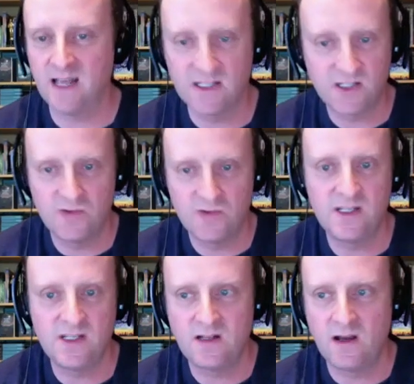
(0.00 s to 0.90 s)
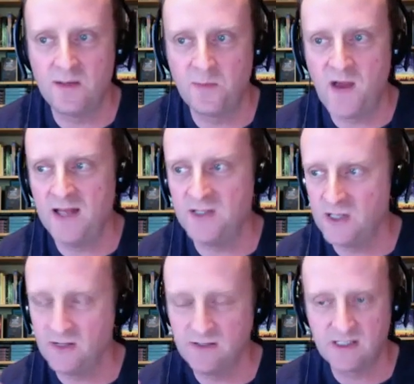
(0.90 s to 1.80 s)
It's Susie's kind of brand.
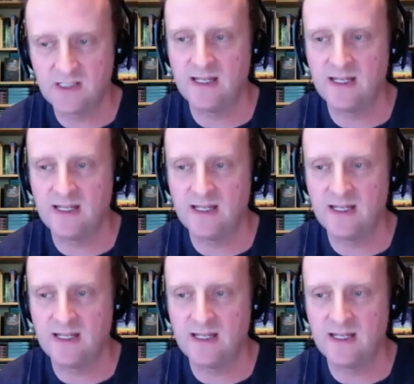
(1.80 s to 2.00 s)
This